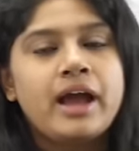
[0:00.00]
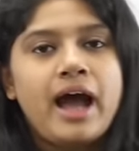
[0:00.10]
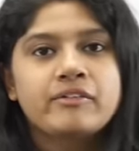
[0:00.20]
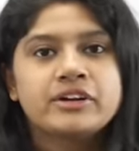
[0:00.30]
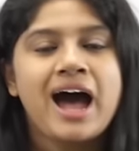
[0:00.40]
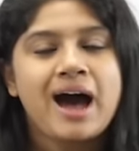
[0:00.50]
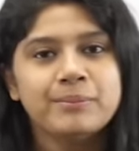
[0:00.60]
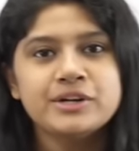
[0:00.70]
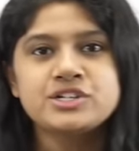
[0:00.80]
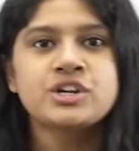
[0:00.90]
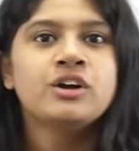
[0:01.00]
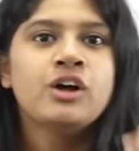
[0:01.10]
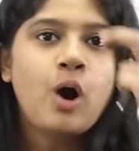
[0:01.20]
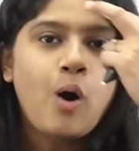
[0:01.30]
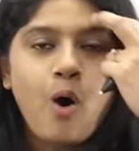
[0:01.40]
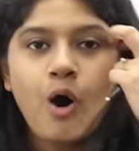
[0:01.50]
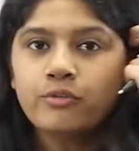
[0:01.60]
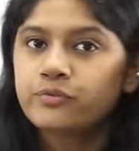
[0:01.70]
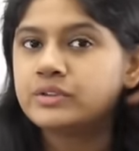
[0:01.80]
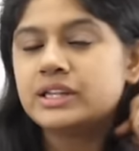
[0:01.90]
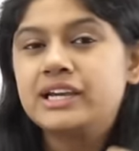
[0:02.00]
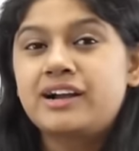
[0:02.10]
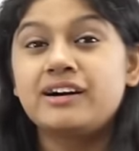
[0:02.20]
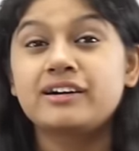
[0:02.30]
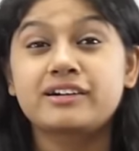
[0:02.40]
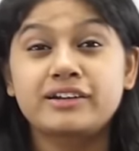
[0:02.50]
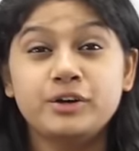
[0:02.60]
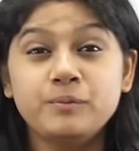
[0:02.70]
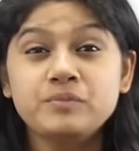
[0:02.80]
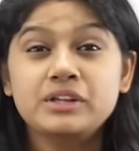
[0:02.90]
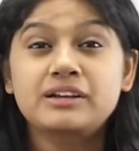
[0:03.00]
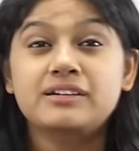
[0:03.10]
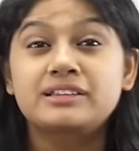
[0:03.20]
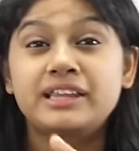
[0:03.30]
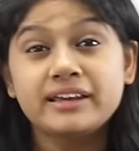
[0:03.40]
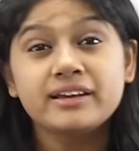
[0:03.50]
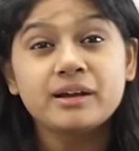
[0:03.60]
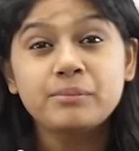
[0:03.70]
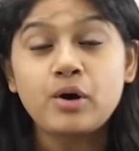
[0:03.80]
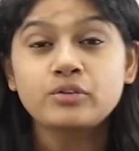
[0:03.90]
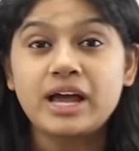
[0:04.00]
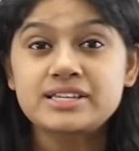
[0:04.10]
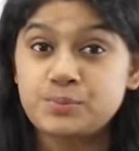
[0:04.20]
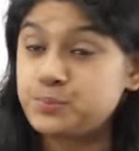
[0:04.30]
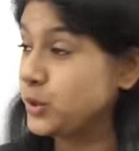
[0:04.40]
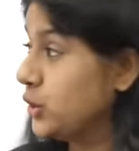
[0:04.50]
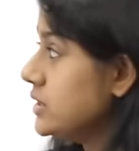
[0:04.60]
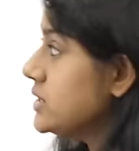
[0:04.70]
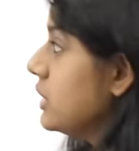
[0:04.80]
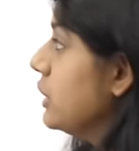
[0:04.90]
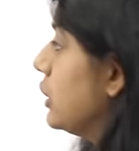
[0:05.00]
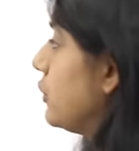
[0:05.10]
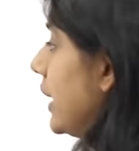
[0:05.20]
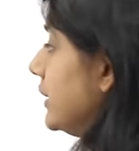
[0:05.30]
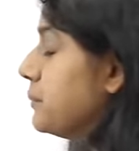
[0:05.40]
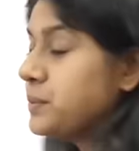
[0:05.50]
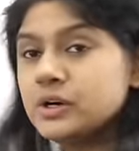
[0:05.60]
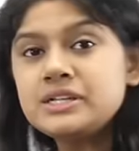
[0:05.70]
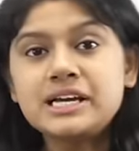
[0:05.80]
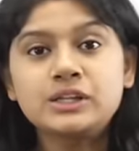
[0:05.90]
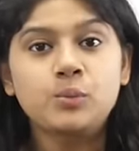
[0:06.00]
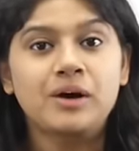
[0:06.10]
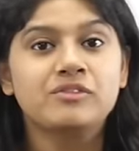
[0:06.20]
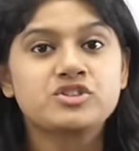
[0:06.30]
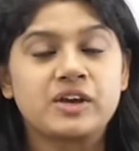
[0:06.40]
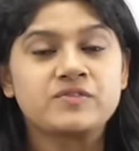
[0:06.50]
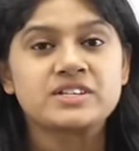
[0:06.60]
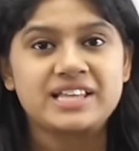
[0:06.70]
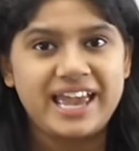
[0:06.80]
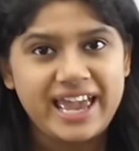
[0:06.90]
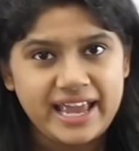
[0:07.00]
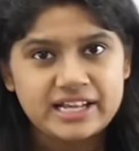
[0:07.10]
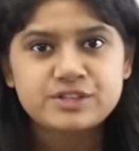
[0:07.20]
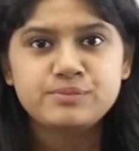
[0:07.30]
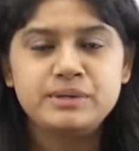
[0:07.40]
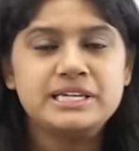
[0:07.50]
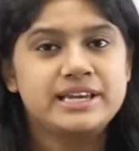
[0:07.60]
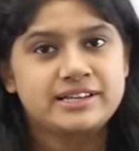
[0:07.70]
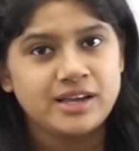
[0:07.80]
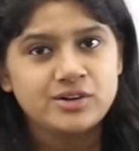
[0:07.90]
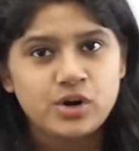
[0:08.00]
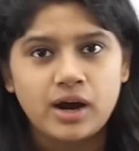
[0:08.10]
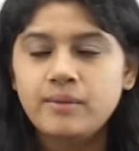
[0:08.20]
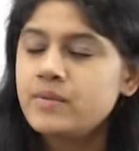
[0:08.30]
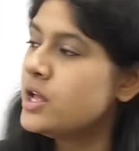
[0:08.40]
have a habit of the, you know, thinking about as a birds, right? The birds are the one which gives us eggs, meat, et cetera.